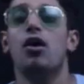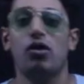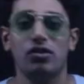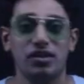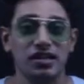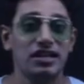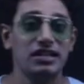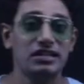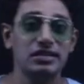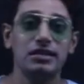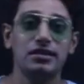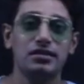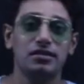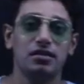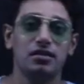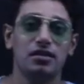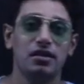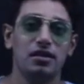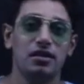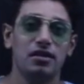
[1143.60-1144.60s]
Or is
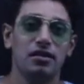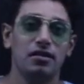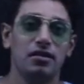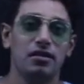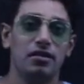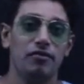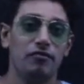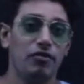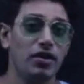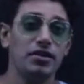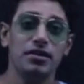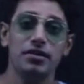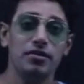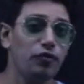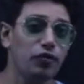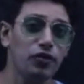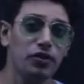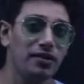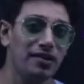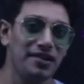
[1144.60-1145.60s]
it very
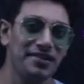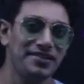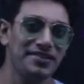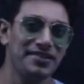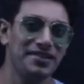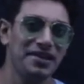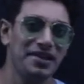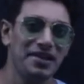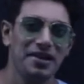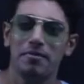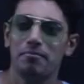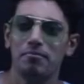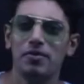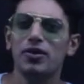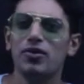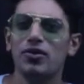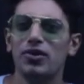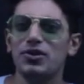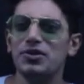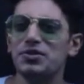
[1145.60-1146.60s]
difficult?
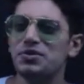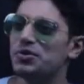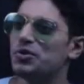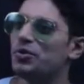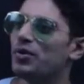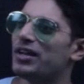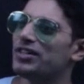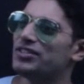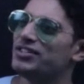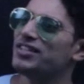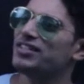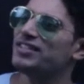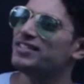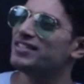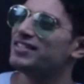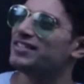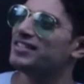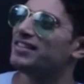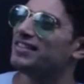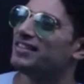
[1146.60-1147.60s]
Because you are
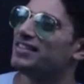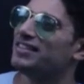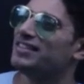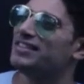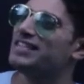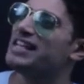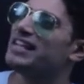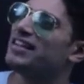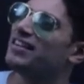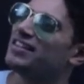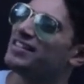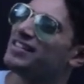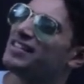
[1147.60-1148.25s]
just seeing a